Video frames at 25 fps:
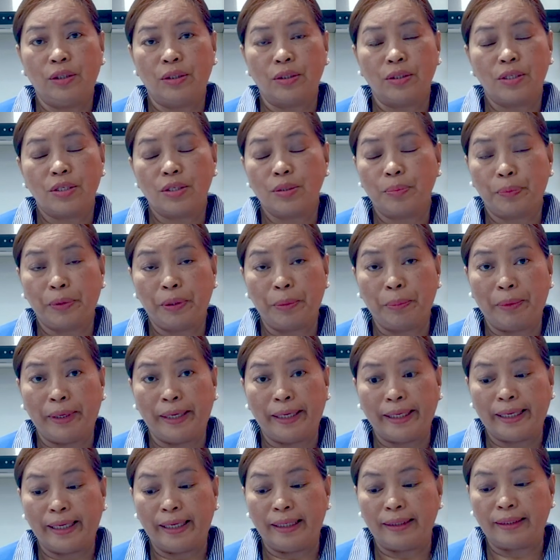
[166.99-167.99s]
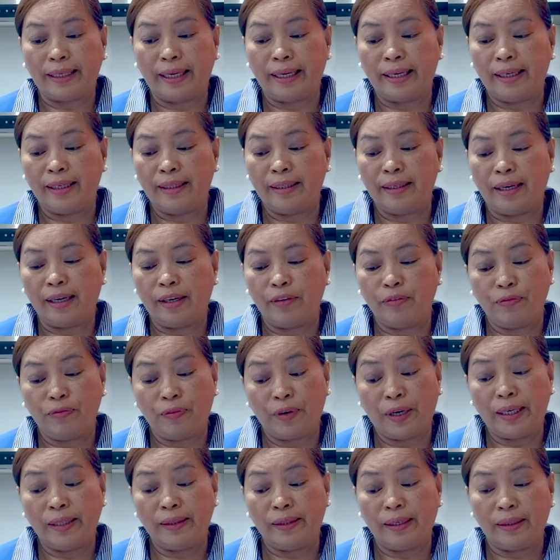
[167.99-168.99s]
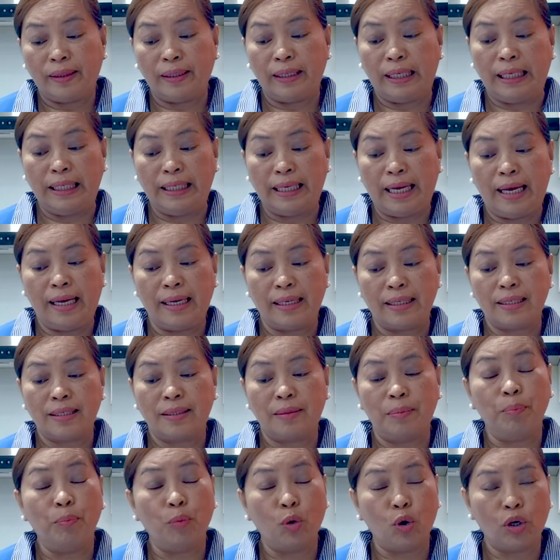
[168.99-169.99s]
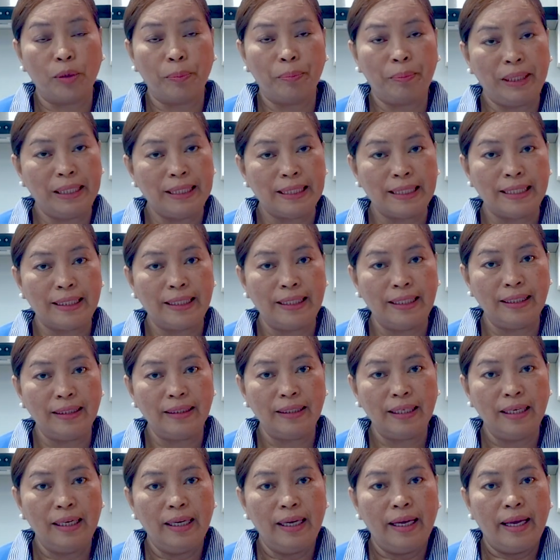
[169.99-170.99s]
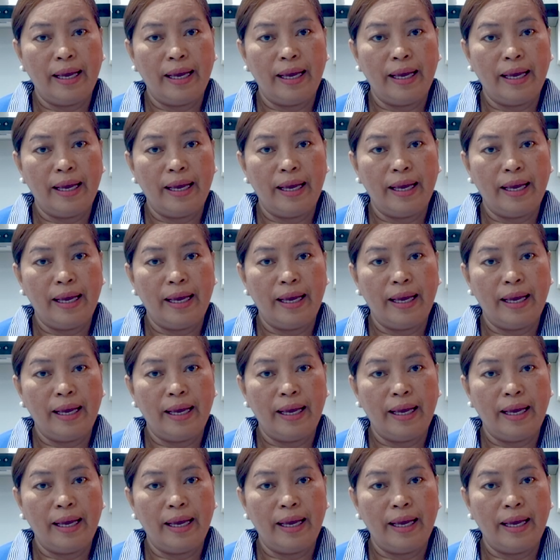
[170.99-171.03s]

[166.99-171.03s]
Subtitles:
supermarket, and I find that it has more meat in it